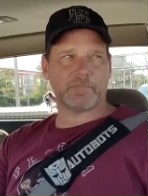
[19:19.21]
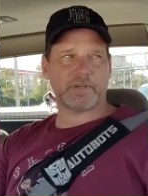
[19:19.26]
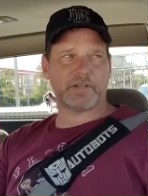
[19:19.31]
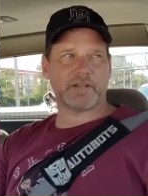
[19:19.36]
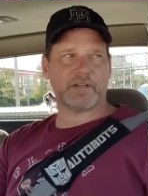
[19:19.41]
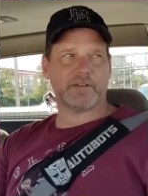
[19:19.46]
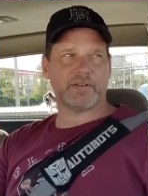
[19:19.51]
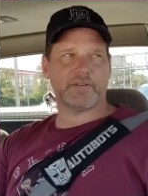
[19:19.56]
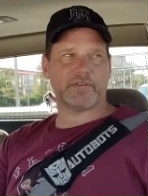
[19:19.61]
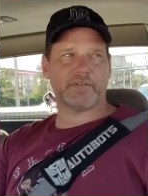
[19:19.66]

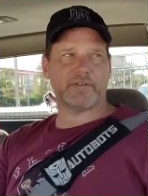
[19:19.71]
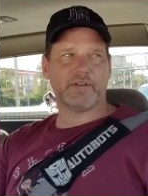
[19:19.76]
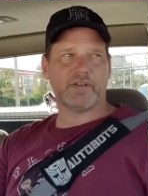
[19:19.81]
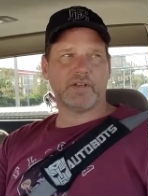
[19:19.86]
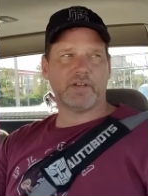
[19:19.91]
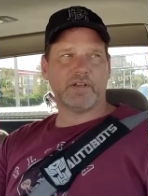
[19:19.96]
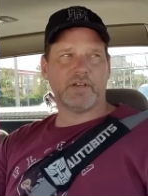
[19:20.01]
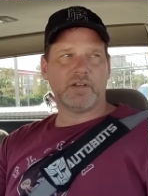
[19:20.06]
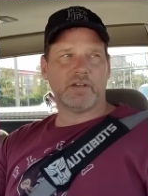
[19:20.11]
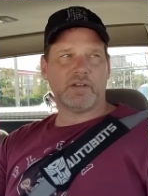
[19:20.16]
because
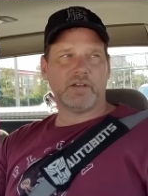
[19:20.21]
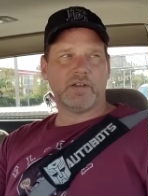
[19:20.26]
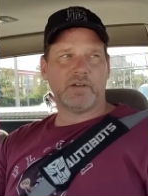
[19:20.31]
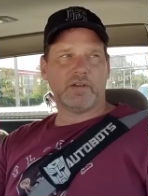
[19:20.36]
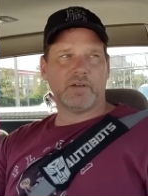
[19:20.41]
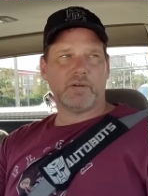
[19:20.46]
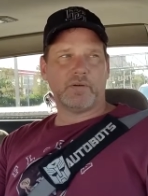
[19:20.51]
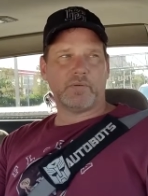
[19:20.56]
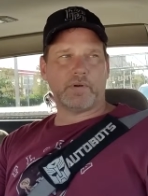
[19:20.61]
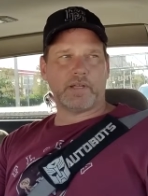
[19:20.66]

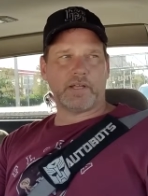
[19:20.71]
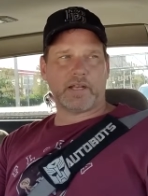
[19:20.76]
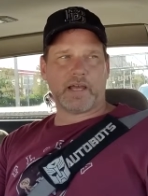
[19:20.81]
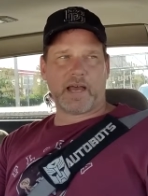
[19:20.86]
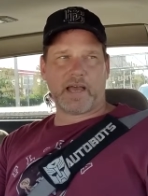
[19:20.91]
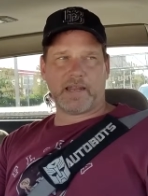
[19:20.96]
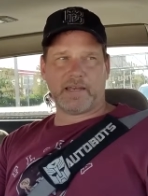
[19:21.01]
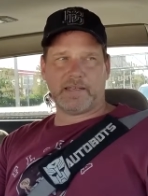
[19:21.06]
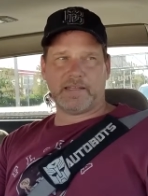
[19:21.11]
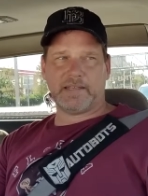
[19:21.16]
when
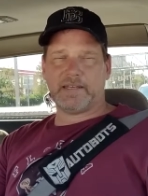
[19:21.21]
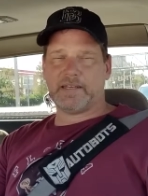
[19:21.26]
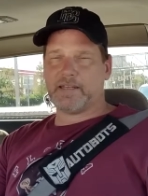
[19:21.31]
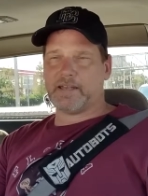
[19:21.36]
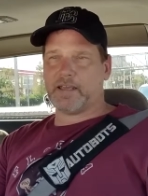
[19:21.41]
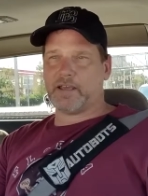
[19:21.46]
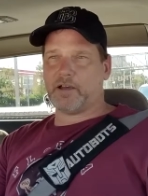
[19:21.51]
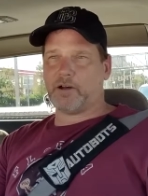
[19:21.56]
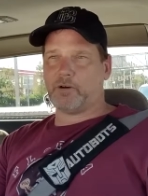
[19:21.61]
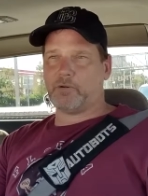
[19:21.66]
I needed
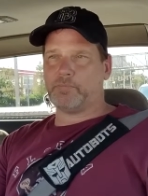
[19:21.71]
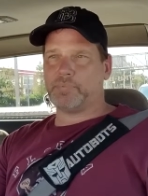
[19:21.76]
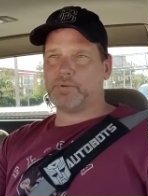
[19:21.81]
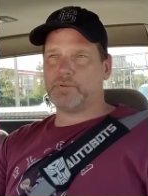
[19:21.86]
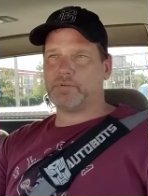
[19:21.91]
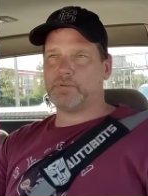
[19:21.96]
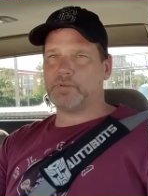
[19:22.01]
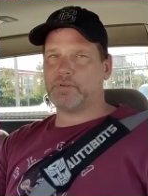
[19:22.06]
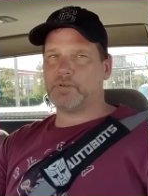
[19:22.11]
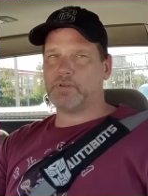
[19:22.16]
help,
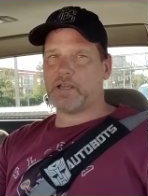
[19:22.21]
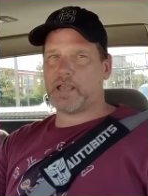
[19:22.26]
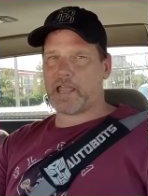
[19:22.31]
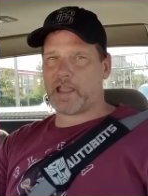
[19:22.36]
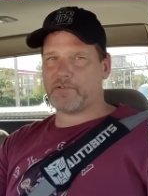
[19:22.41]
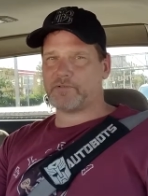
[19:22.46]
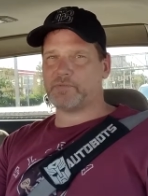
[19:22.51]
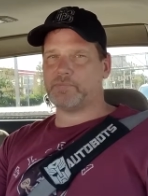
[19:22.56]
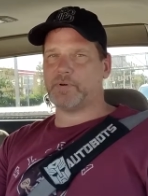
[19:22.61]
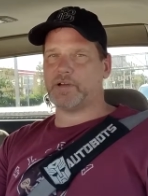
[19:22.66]

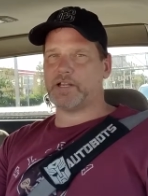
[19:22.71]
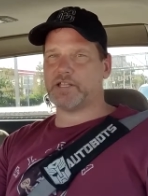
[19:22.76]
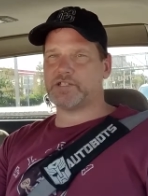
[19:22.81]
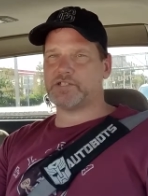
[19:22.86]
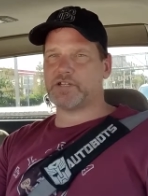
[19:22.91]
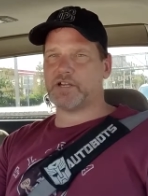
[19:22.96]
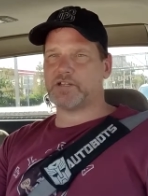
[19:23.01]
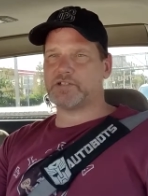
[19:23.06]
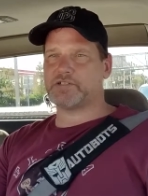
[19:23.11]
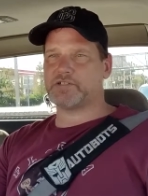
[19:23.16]
everybody
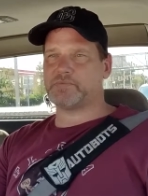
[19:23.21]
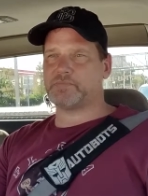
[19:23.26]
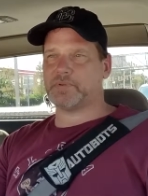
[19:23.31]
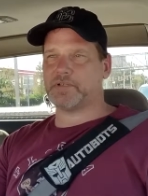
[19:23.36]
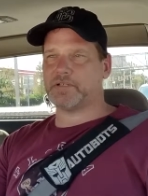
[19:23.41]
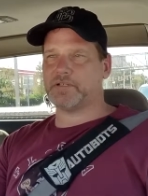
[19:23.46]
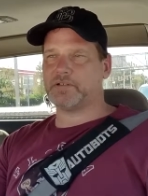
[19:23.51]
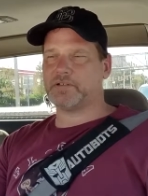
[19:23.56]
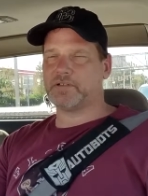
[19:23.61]
judged me.